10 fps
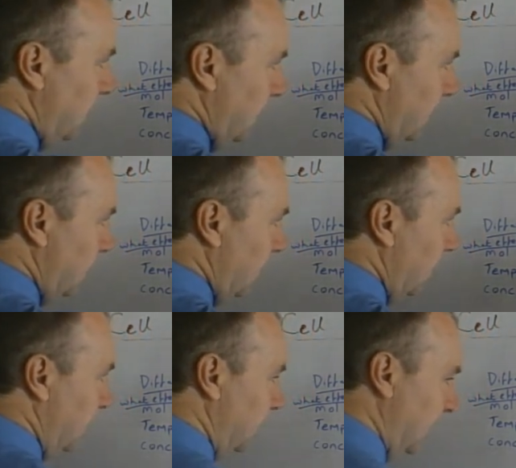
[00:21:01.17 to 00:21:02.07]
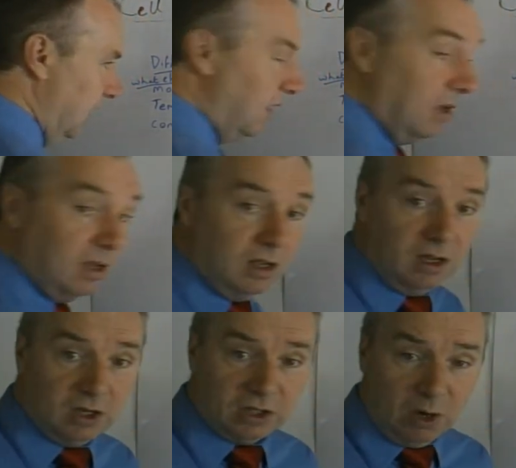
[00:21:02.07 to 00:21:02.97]
this you're going to see
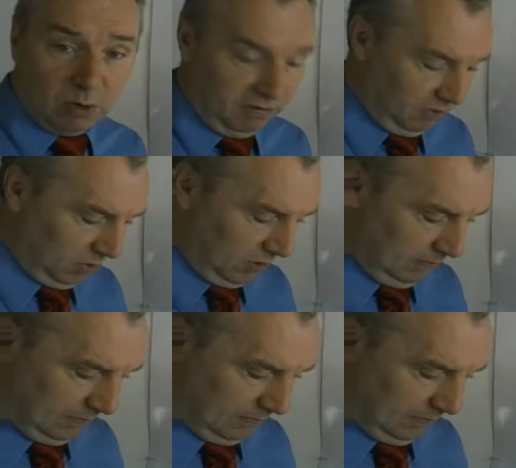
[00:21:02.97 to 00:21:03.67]
slower diffusion.